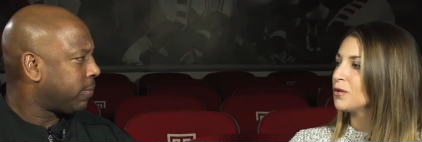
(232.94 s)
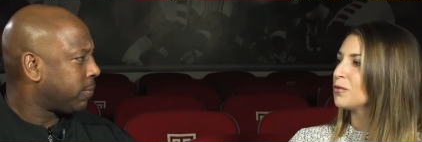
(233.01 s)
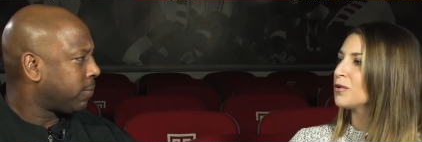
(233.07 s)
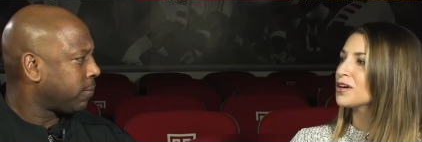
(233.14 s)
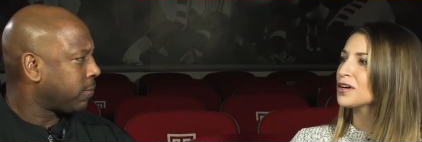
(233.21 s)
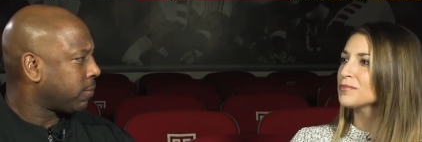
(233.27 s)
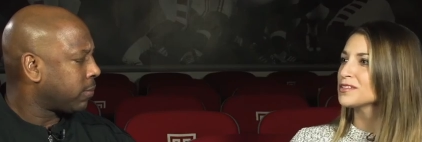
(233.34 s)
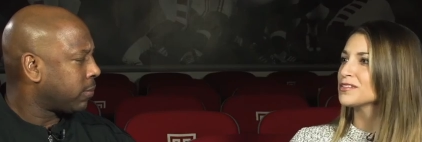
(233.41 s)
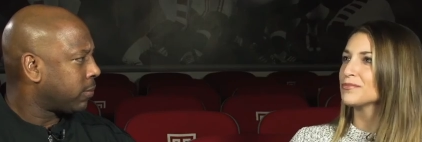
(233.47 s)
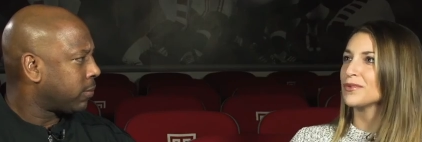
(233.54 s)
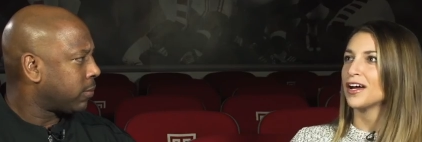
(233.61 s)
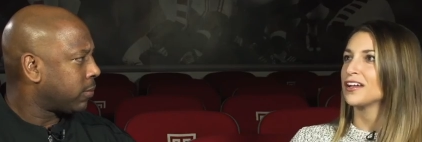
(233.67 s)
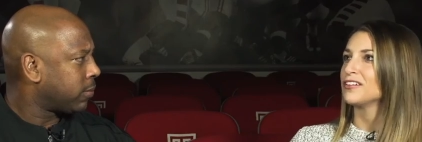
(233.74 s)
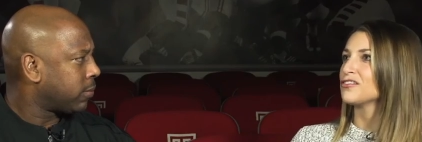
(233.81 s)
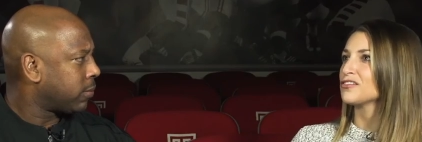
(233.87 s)
Speaker 1: What comes to
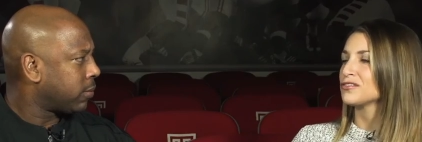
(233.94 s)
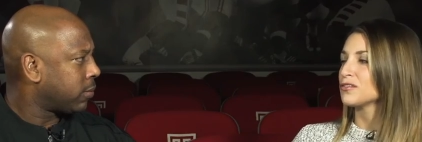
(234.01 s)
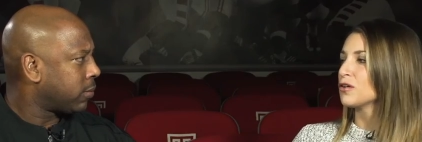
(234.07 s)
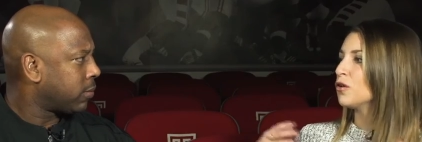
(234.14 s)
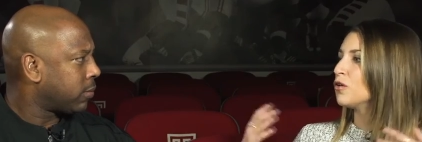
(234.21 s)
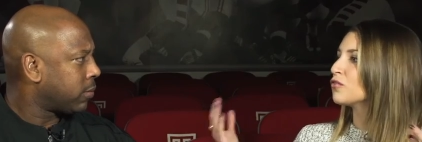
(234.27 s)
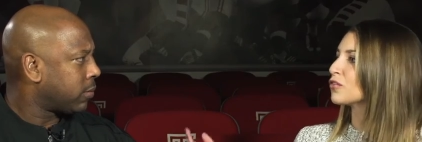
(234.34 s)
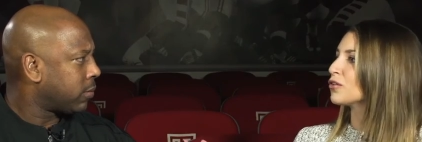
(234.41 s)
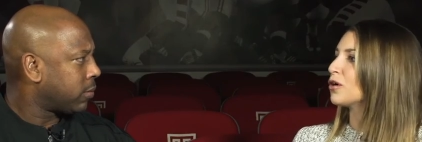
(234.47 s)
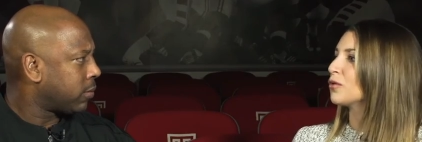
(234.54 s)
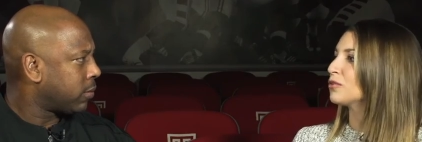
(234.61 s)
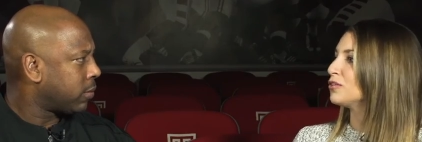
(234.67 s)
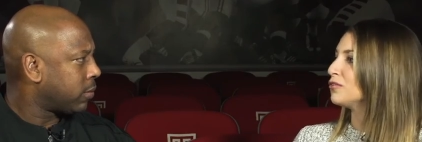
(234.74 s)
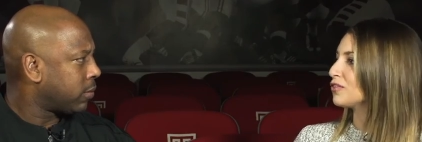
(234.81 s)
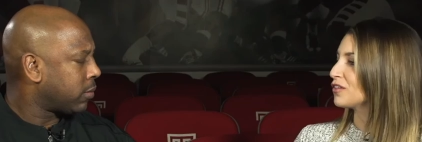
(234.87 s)
mind just overall when
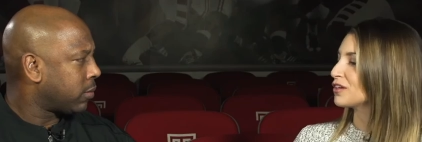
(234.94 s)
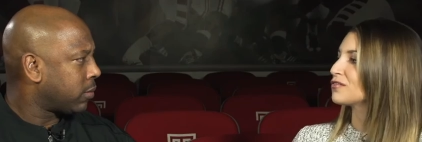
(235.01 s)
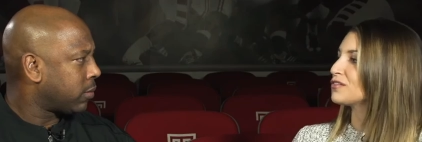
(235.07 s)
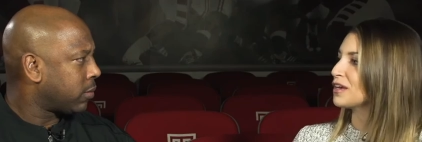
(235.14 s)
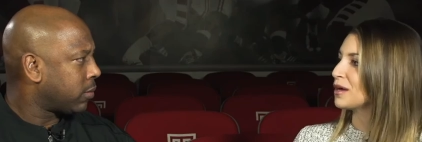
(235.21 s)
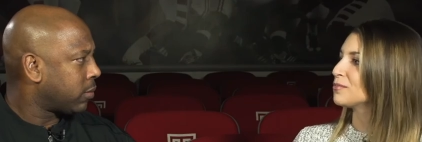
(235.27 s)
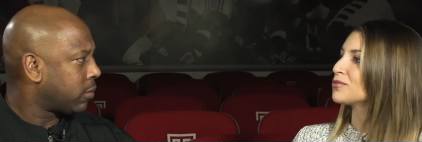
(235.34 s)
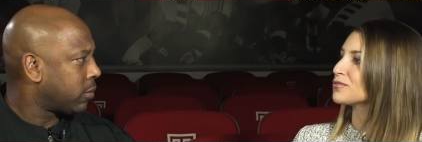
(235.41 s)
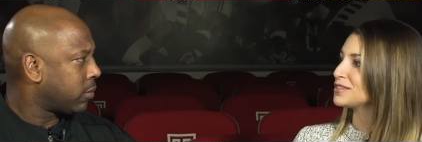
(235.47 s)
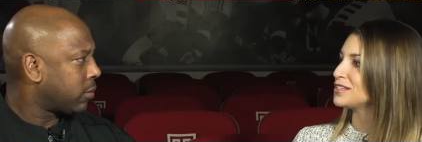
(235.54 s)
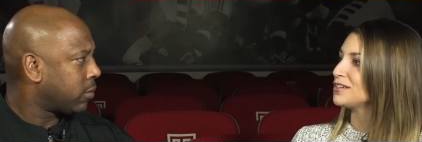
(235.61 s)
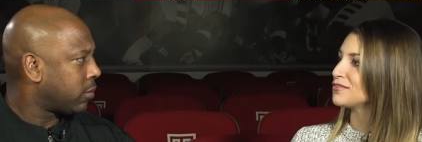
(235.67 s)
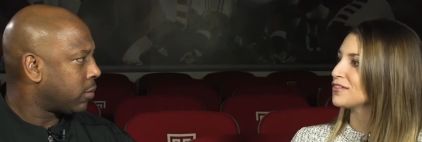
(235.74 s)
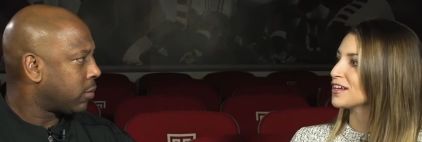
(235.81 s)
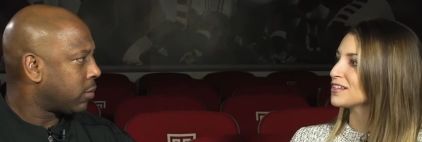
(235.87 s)
you think of Temple's
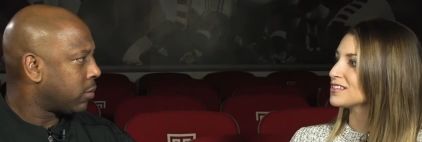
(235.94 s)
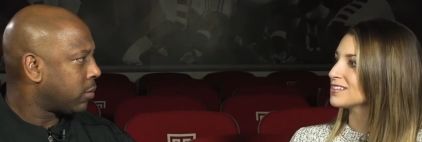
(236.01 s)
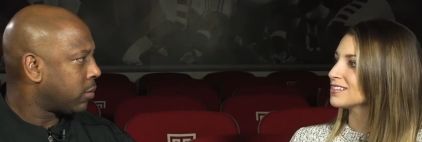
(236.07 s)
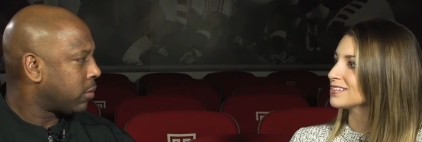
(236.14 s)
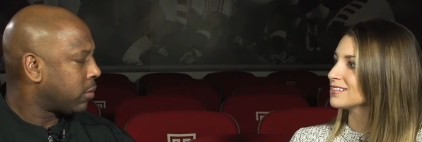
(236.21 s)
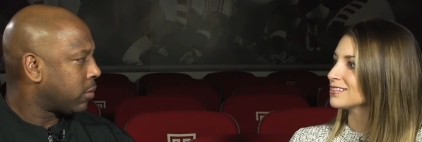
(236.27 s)
defense?